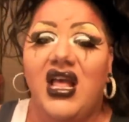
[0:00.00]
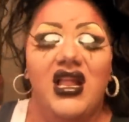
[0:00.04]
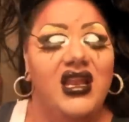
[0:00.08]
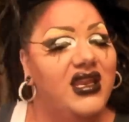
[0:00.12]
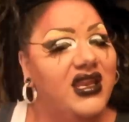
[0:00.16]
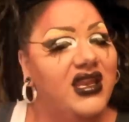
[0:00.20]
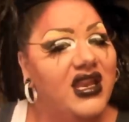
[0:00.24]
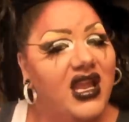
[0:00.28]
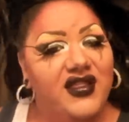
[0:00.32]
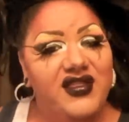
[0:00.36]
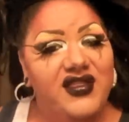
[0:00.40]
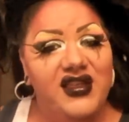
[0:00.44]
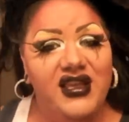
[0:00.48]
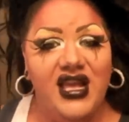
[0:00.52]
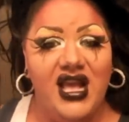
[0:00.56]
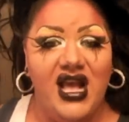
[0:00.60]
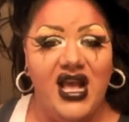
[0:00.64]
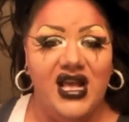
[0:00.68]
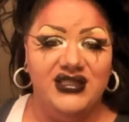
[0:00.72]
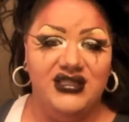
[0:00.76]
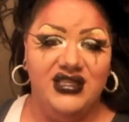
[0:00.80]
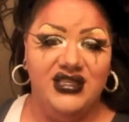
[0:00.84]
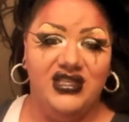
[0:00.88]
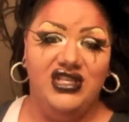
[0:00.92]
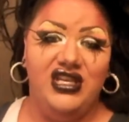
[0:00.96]
Nothing
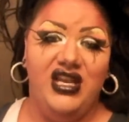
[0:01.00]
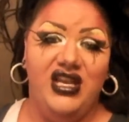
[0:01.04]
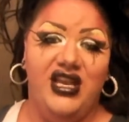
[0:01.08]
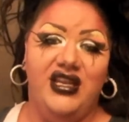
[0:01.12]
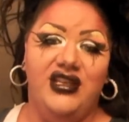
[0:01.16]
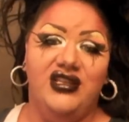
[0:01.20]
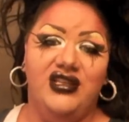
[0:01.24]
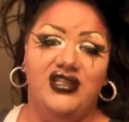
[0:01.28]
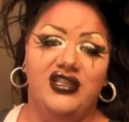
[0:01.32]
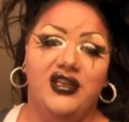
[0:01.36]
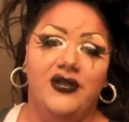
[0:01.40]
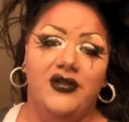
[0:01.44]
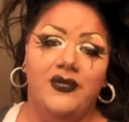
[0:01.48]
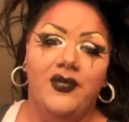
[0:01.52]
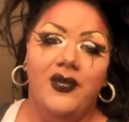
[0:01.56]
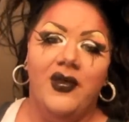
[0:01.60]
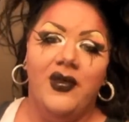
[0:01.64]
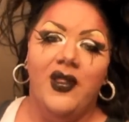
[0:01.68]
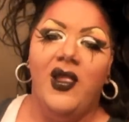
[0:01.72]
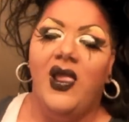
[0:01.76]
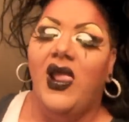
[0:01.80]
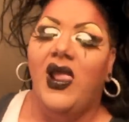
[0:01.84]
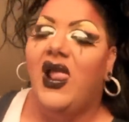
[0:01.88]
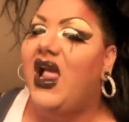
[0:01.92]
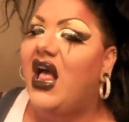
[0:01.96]
has to change.
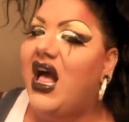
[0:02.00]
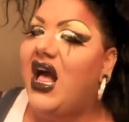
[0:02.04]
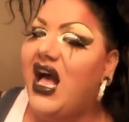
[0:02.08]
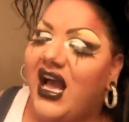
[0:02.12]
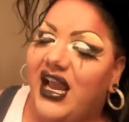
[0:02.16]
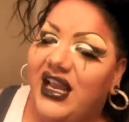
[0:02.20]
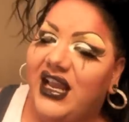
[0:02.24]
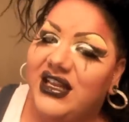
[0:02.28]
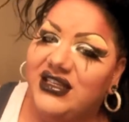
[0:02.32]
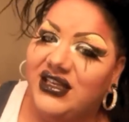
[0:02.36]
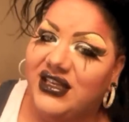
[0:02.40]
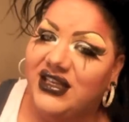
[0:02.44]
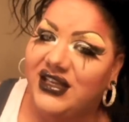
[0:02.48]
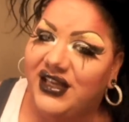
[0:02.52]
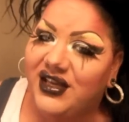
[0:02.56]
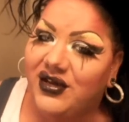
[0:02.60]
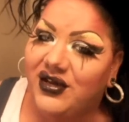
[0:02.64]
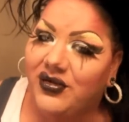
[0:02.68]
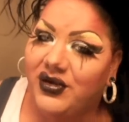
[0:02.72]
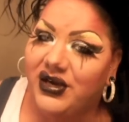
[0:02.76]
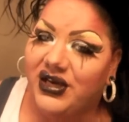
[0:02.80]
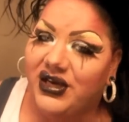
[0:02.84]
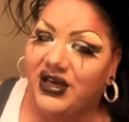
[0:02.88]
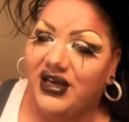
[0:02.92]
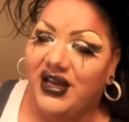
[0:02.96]
I didn't get
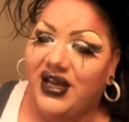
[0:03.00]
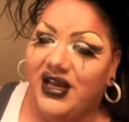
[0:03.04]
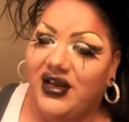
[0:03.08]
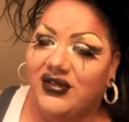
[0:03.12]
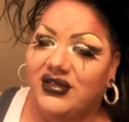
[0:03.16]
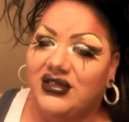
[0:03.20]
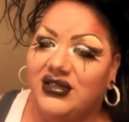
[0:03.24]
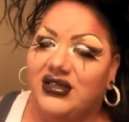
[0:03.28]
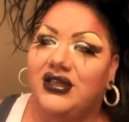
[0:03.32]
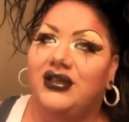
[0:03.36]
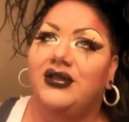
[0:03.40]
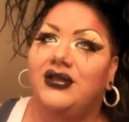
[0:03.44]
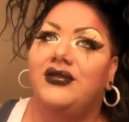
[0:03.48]
weirded out.